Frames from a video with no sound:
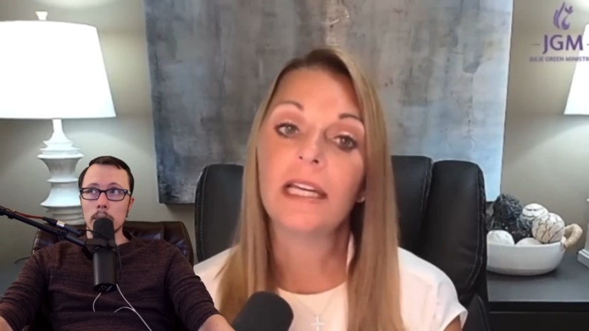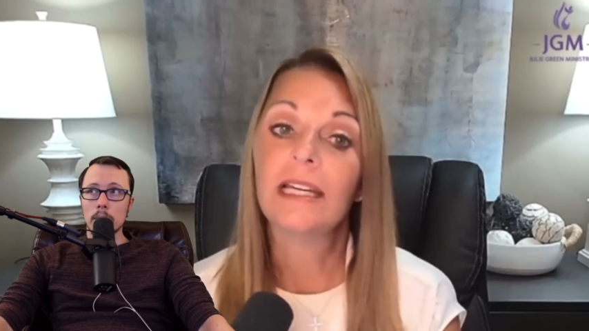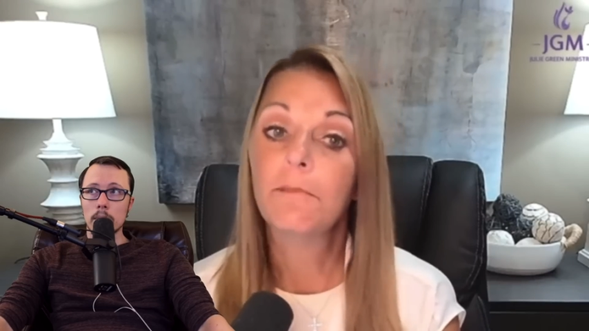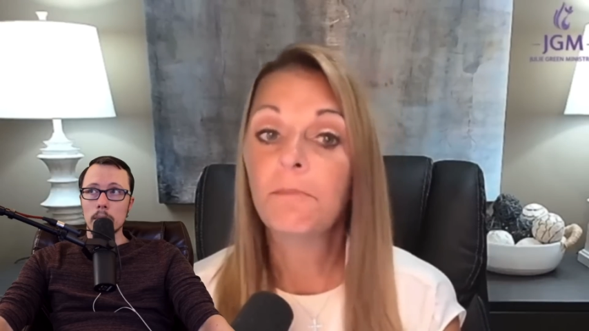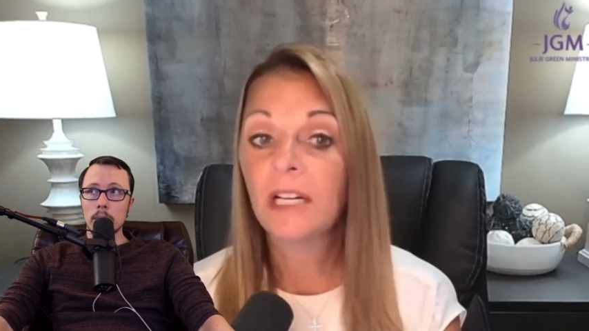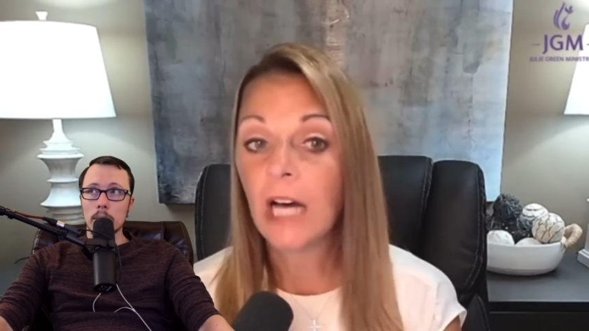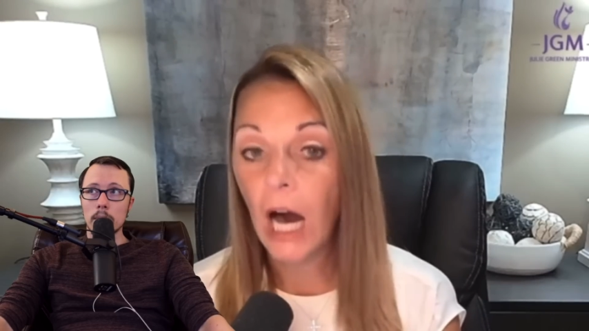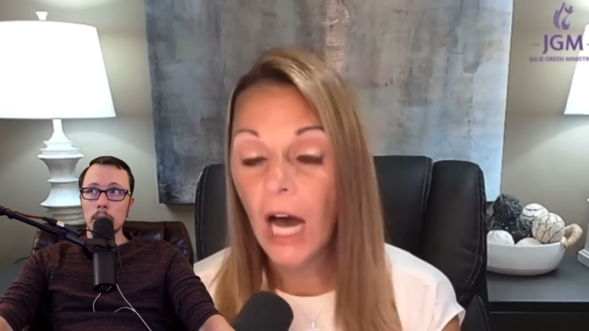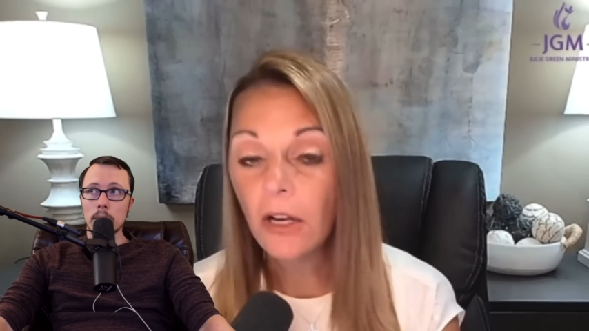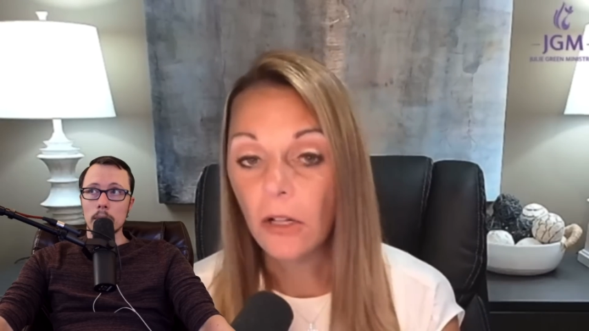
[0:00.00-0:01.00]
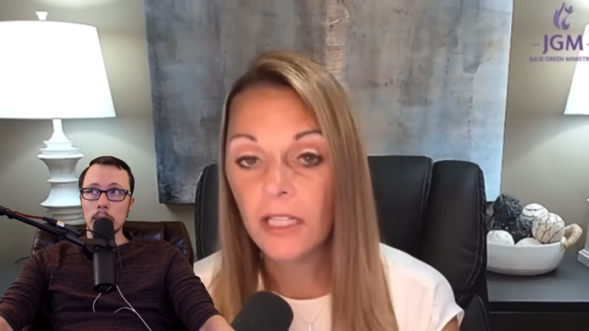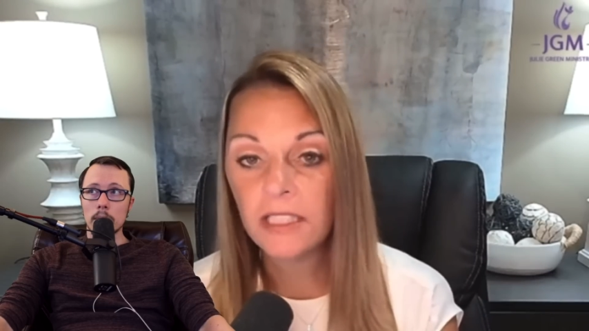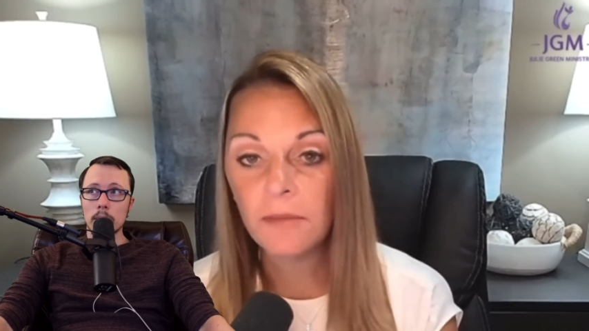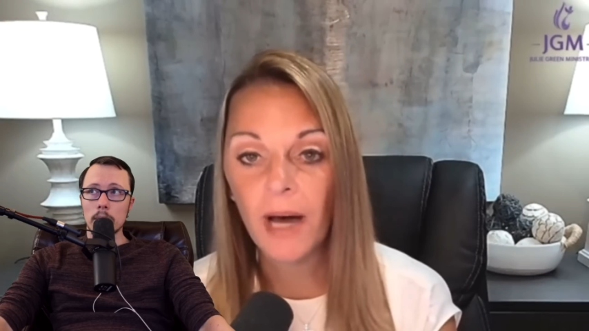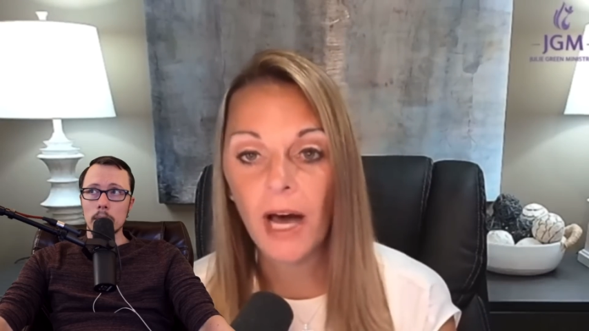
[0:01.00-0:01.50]
Speaker 1: McConnell is
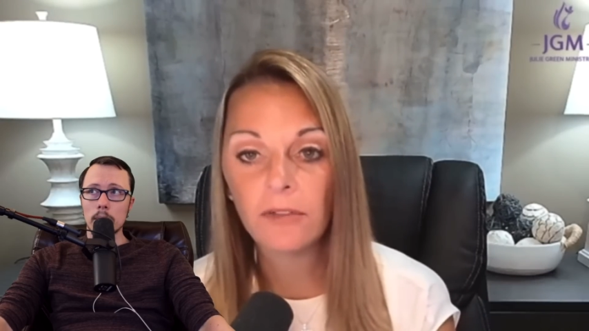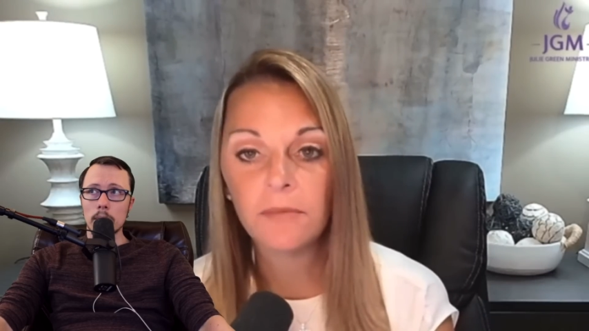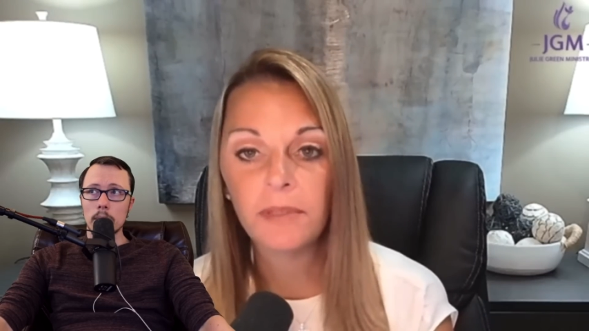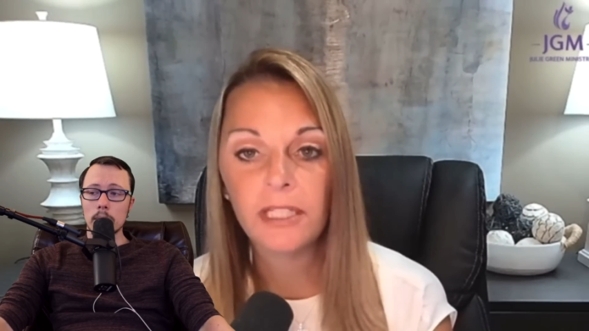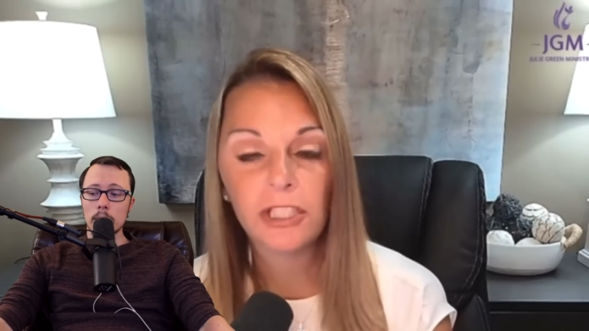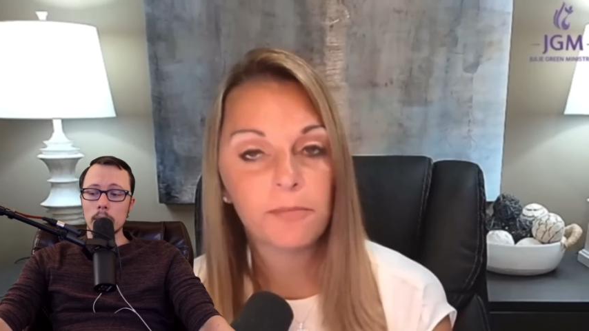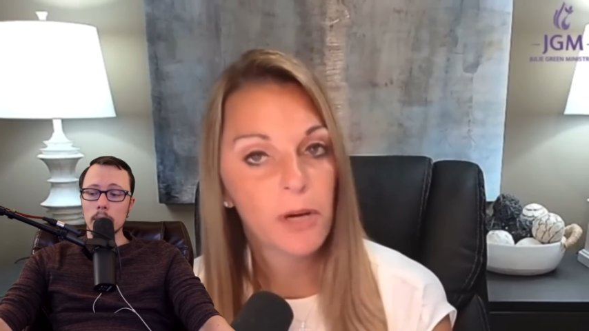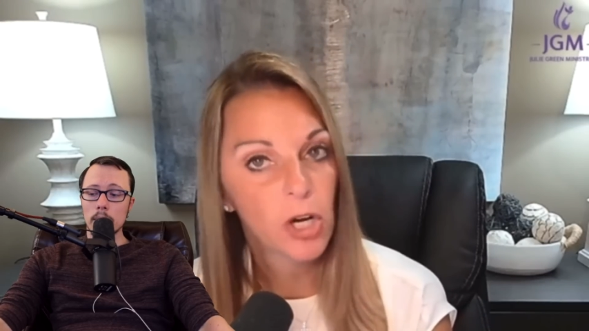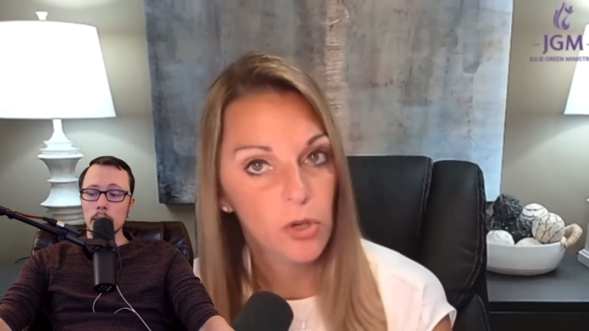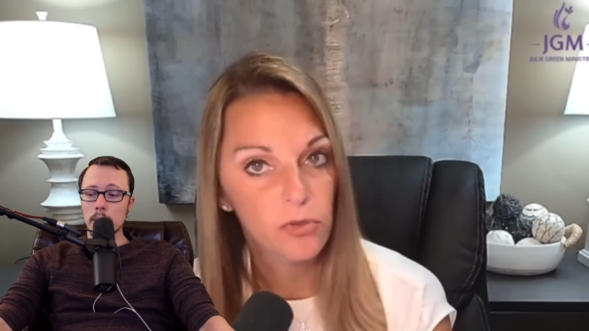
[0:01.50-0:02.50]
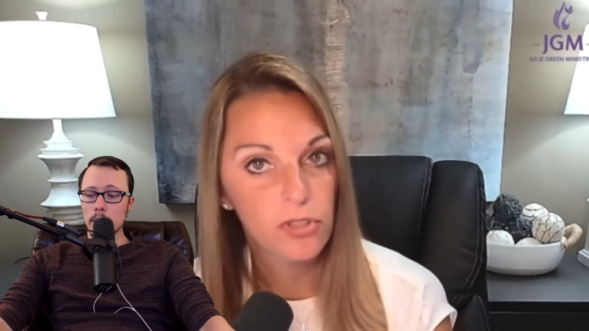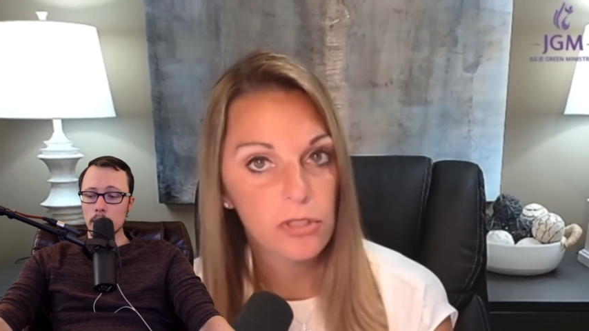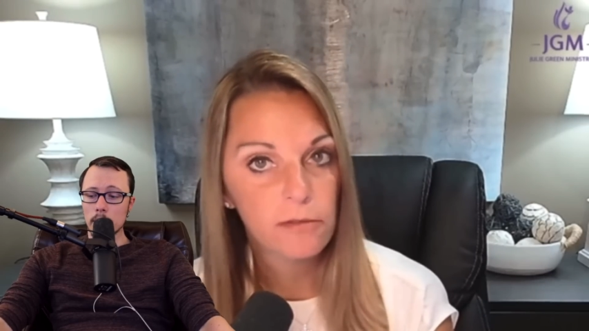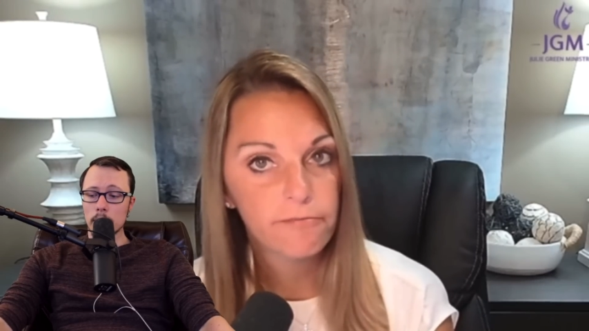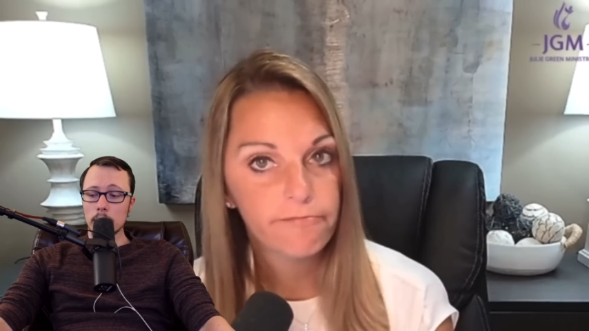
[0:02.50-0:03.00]
about to be exposed
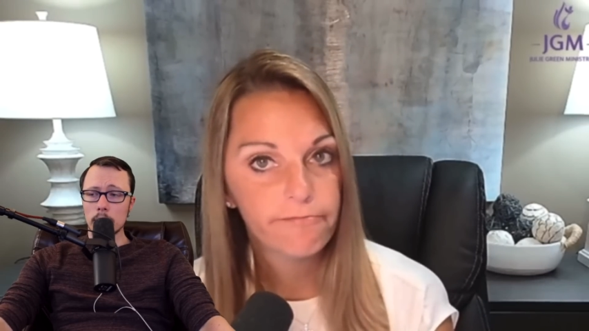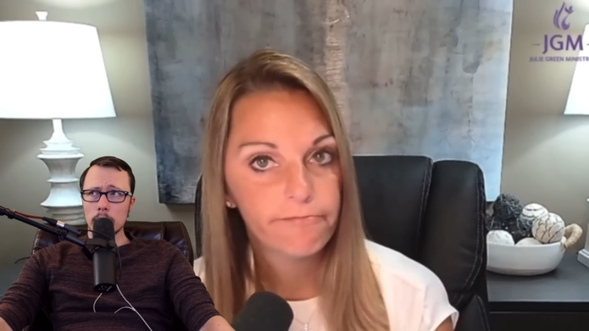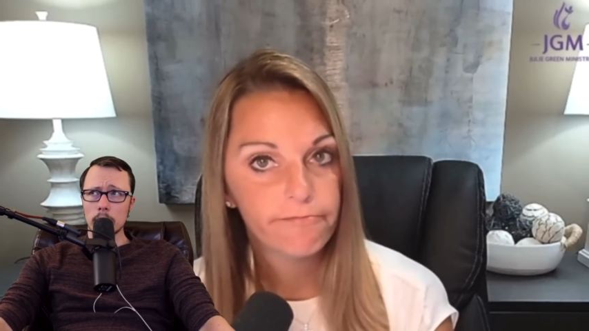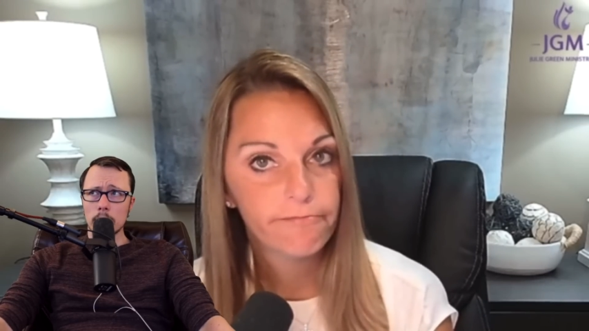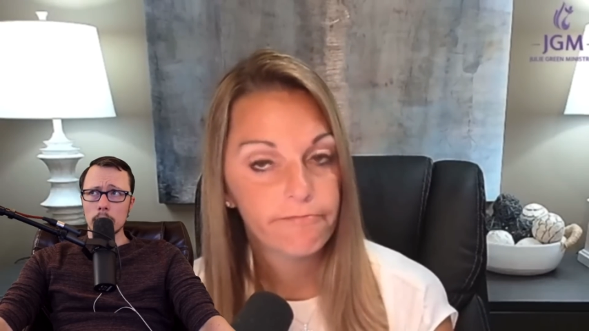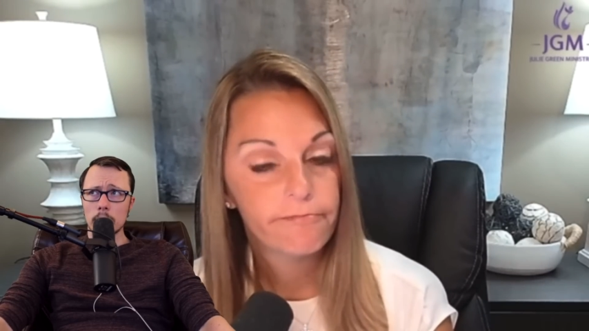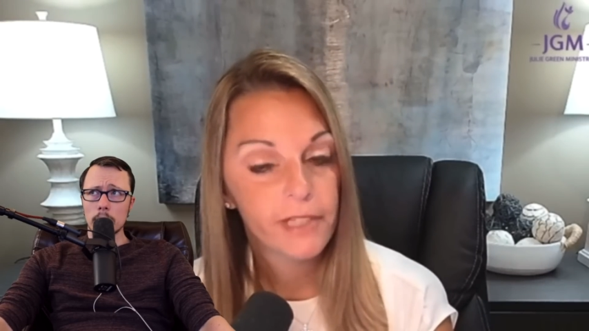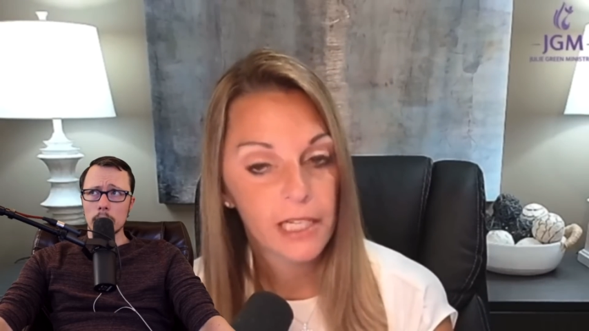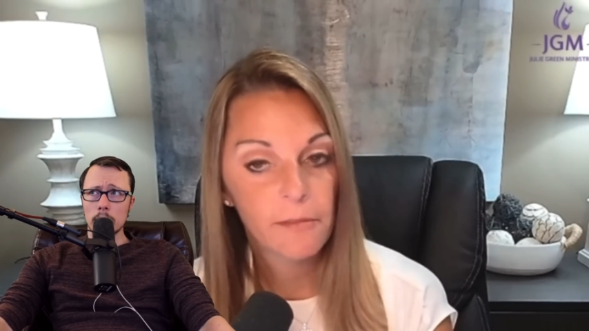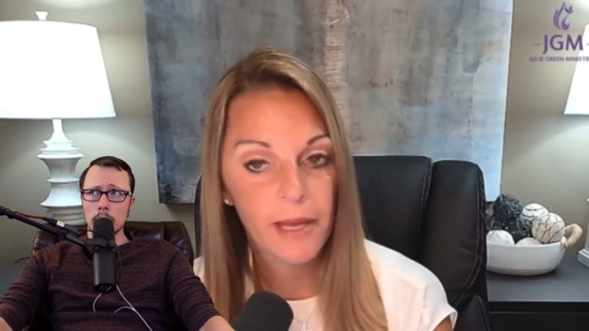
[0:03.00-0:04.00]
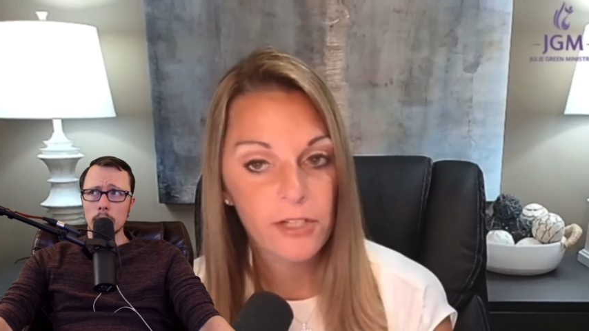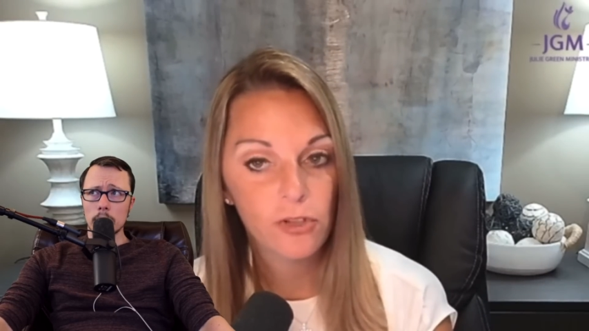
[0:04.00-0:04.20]
in a major